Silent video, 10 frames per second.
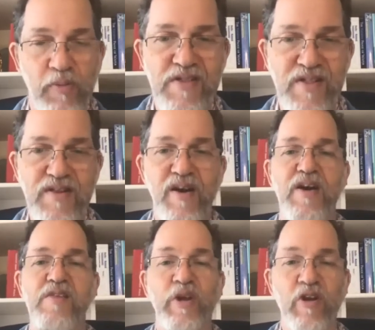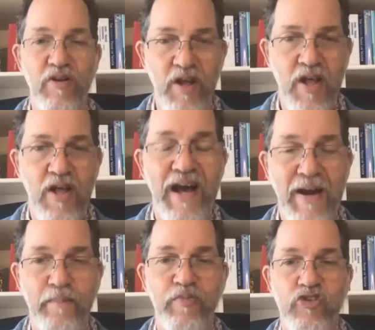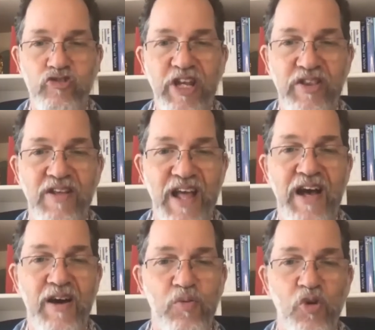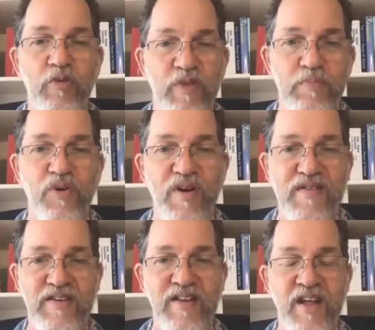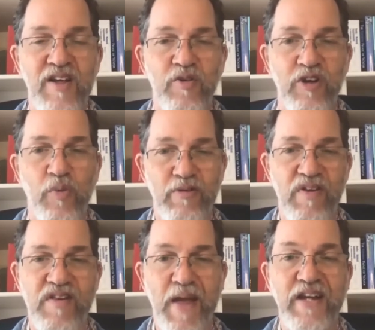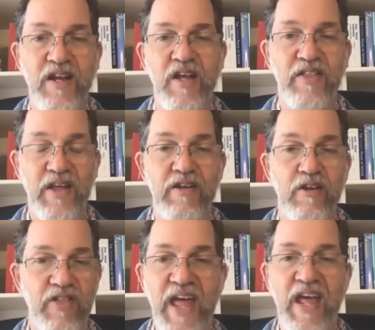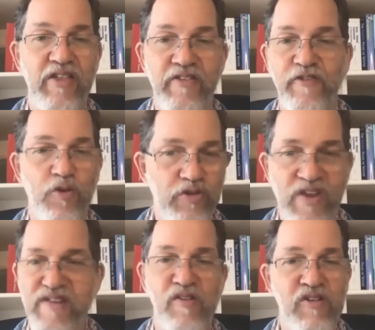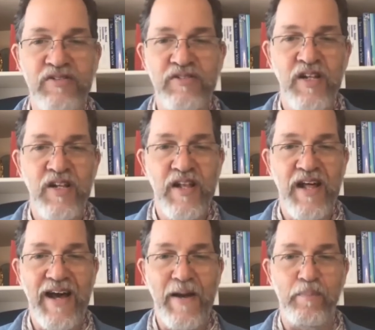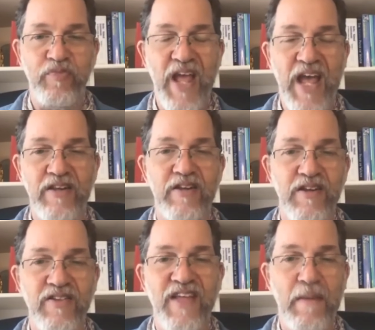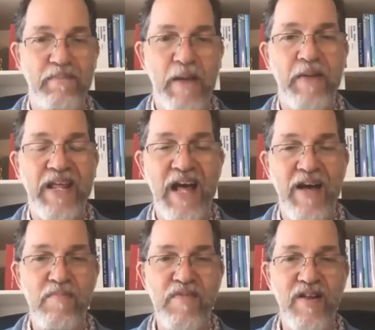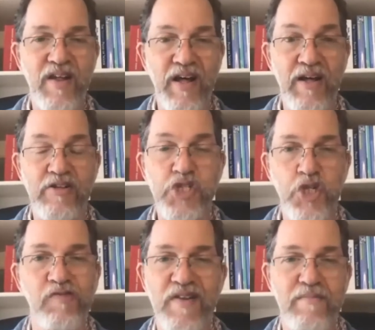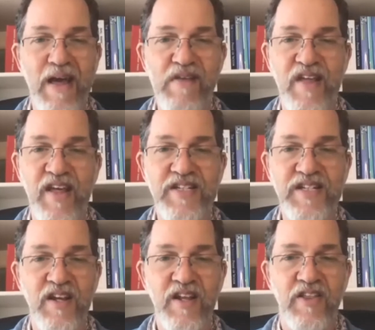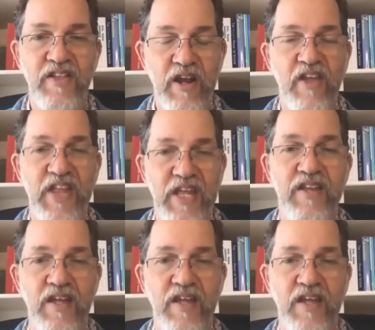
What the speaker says: pesticides. We don't treat our water with poison. We respect the air, the food, the soil. And that becomes a tourism asset that I think